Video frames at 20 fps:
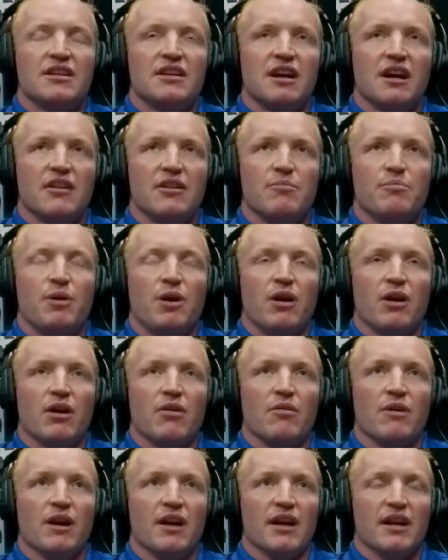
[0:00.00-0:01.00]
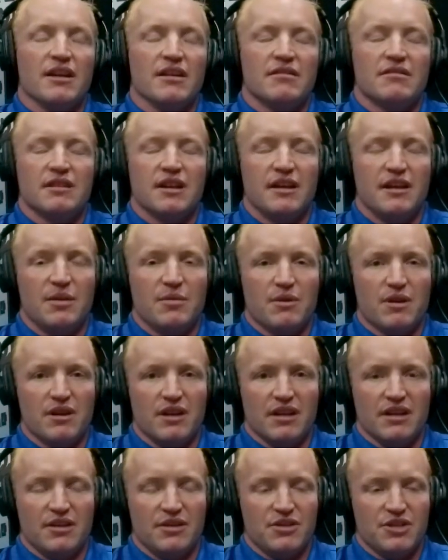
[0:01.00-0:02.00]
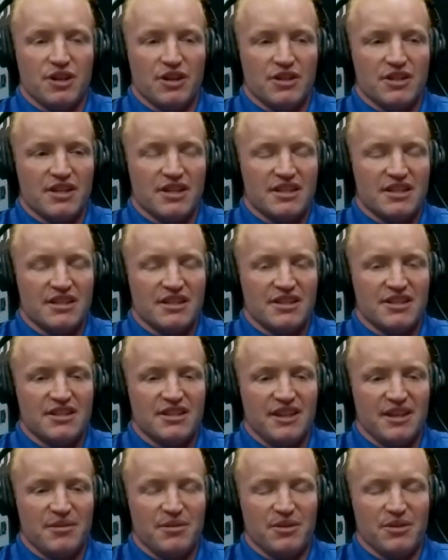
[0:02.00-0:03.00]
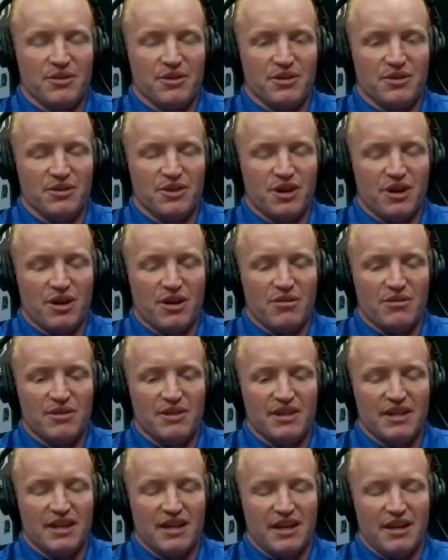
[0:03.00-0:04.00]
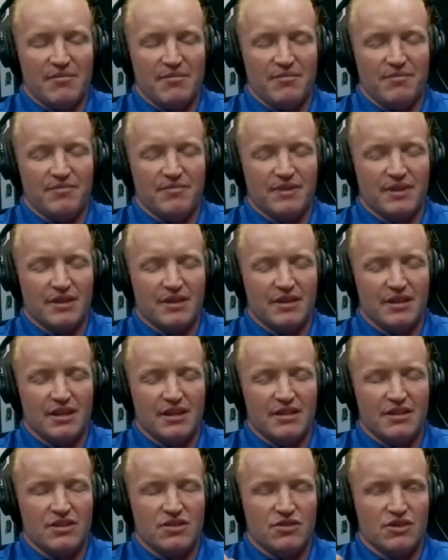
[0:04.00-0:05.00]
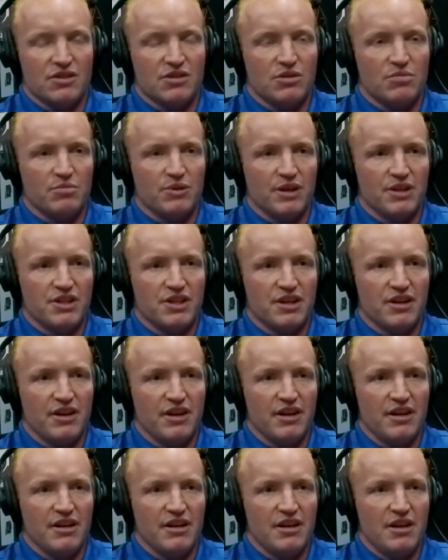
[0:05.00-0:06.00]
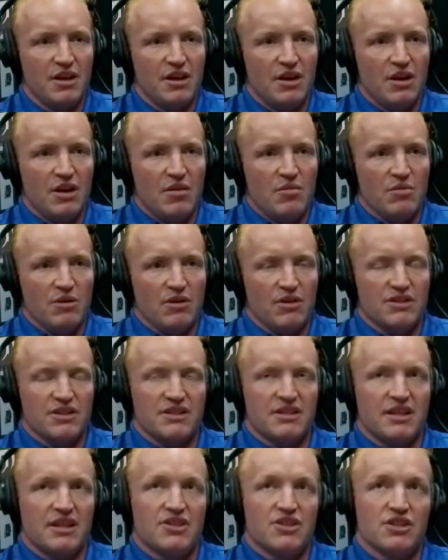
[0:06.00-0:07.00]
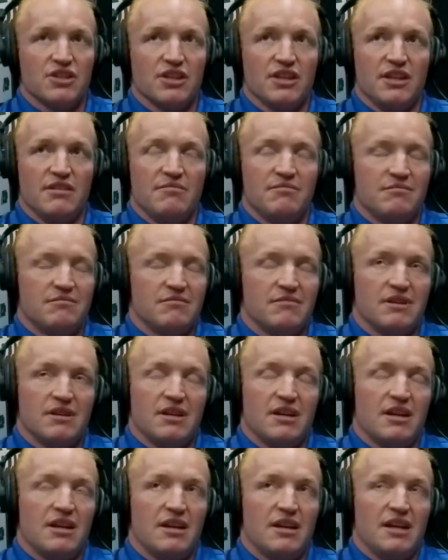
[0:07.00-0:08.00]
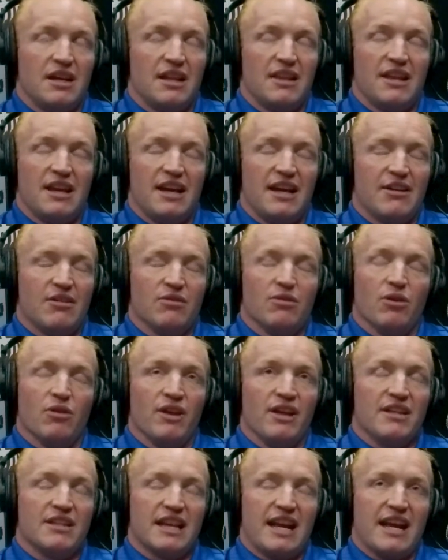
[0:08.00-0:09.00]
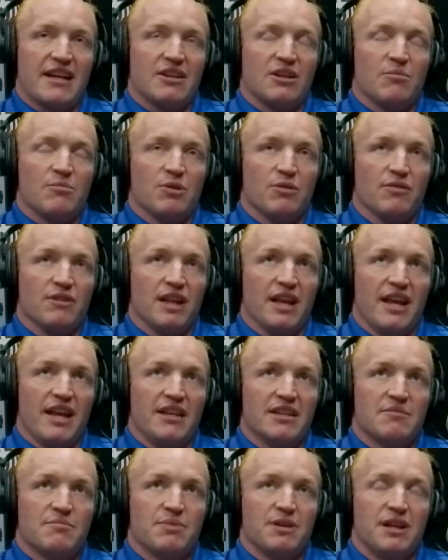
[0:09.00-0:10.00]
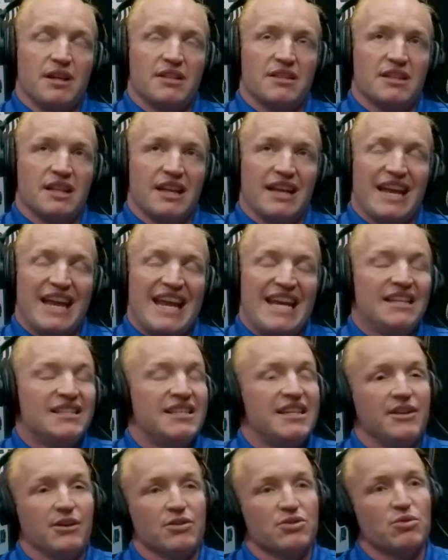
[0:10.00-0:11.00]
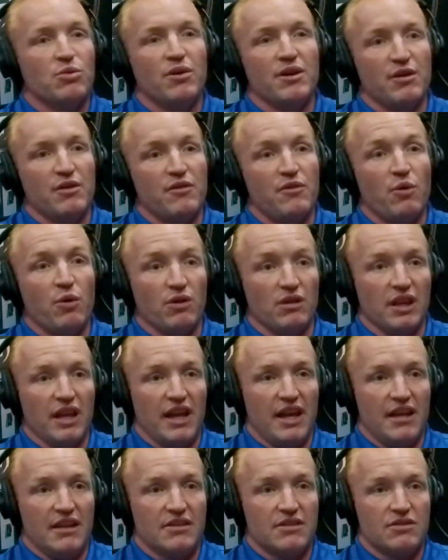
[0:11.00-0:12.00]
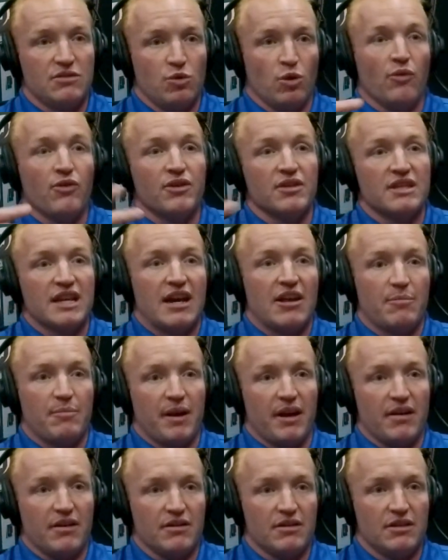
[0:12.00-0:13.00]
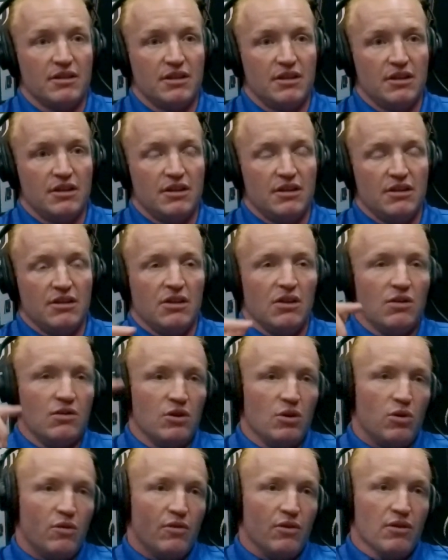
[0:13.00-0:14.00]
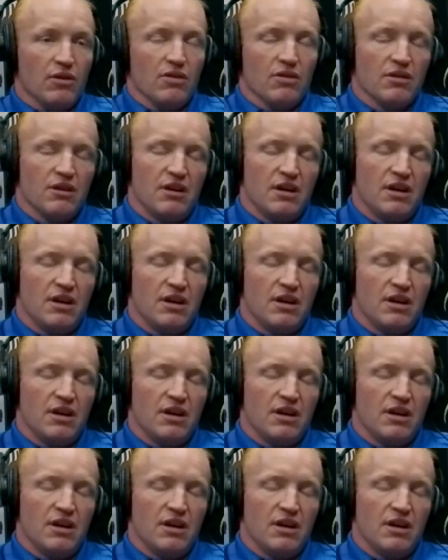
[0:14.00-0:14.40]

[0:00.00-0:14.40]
on the Parkway, and anyone in New Jersey that's listening, they'll know it's the Driscoll Bridge area, where there's essentially, I don't know the exact number of lanes, but it's like 18 or 24 lanes, north and southbound, going over